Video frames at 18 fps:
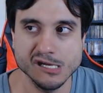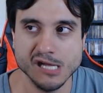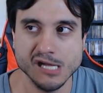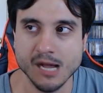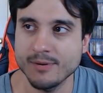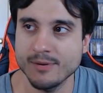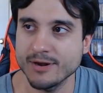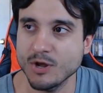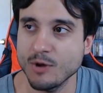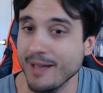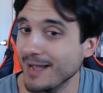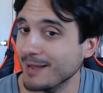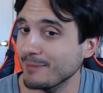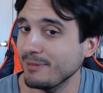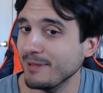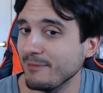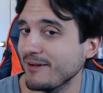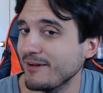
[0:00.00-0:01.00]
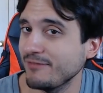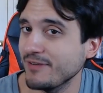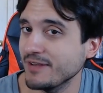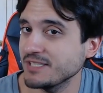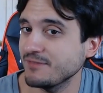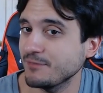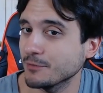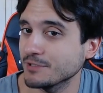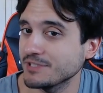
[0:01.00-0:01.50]
want to go back and play Final
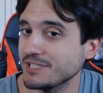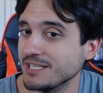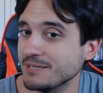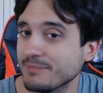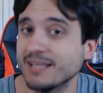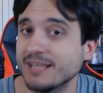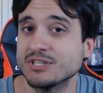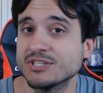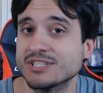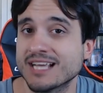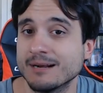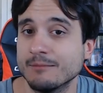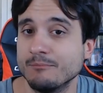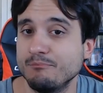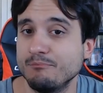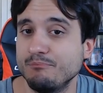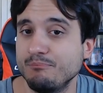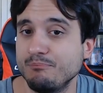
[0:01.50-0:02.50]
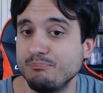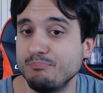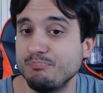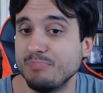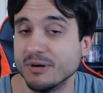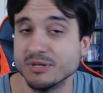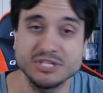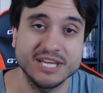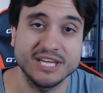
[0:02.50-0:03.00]
Fantasy 14, but I just got a
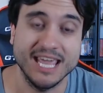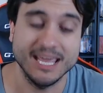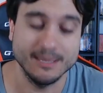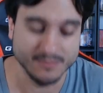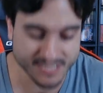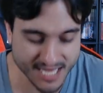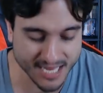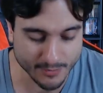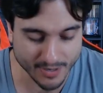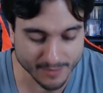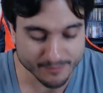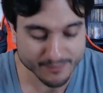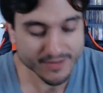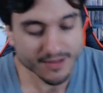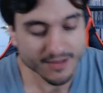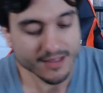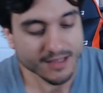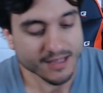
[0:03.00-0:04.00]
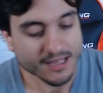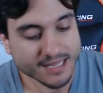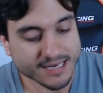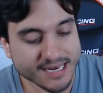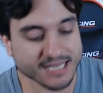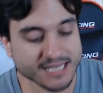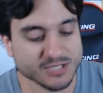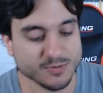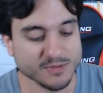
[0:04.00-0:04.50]
bunch of games. Anyway,
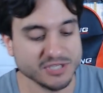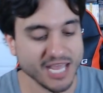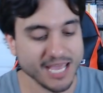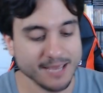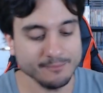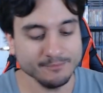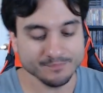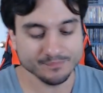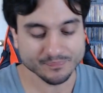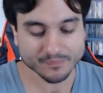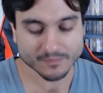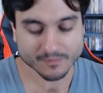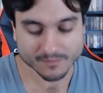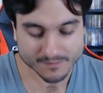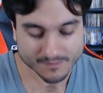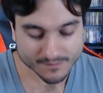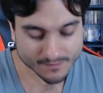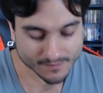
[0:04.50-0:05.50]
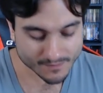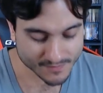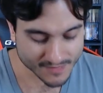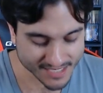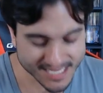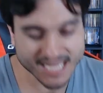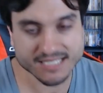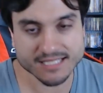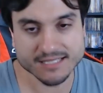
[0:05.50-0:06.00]
next Switch game,
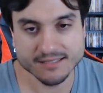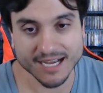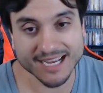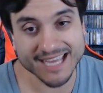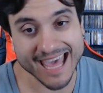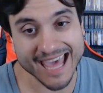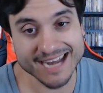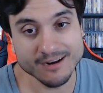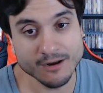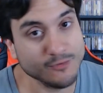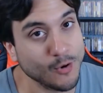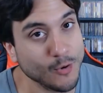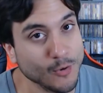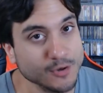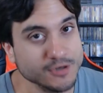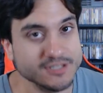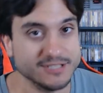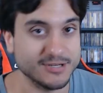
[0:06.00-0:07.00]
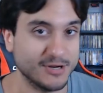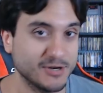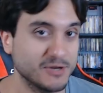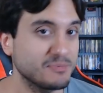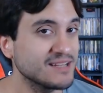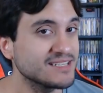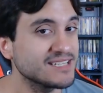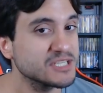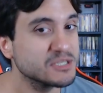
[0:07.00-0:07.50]
yes, again, of course, is on
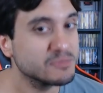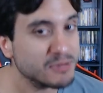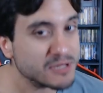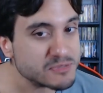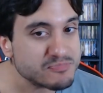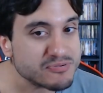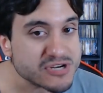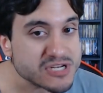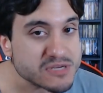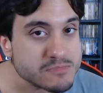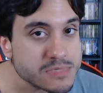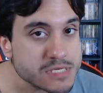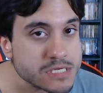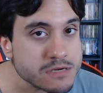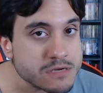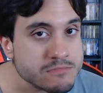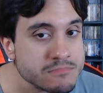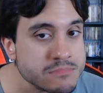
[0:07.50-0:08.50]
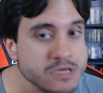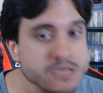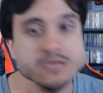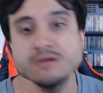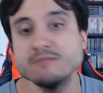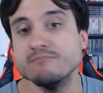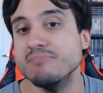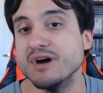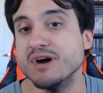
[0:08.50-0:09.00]
PlayStation Plus Premium,
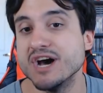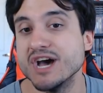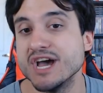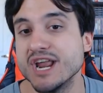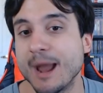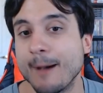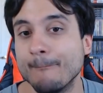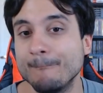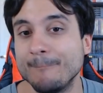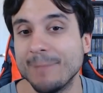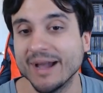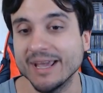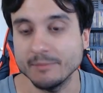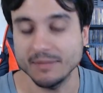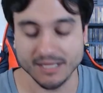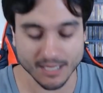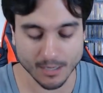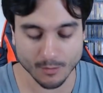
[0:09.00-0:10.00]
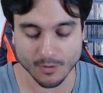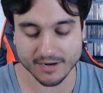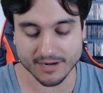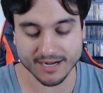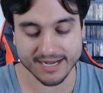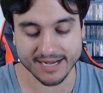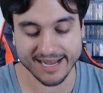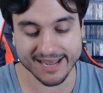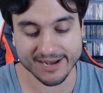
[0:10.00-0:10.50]
but bite me, I wanted
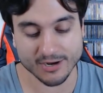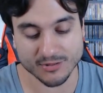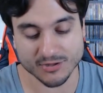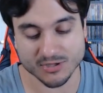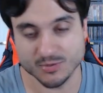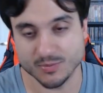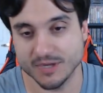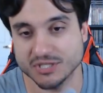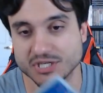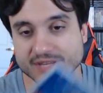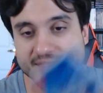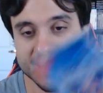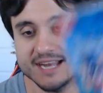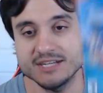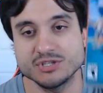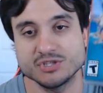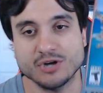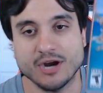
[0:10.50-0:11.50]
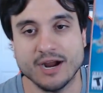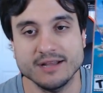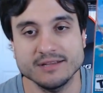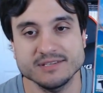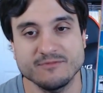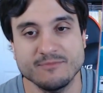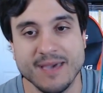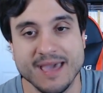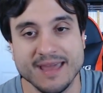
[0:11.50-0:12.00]
to get it on the Switch, and that is Trials
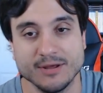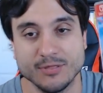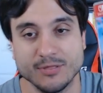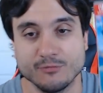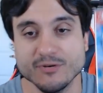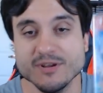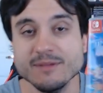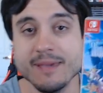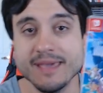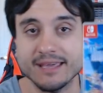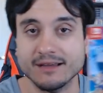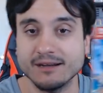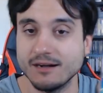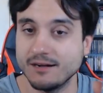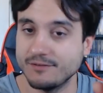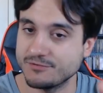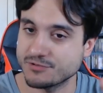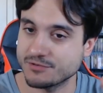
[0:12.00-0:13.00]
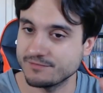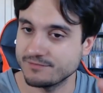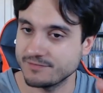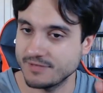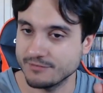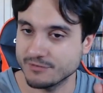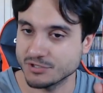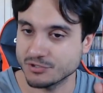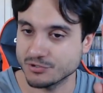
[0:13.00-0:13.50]
of Mana, the remake of
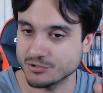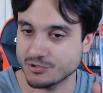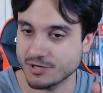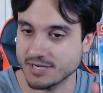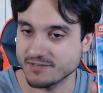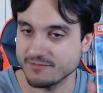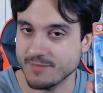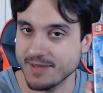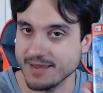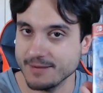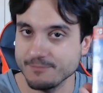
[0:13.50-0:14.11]
the original Trials of Mana.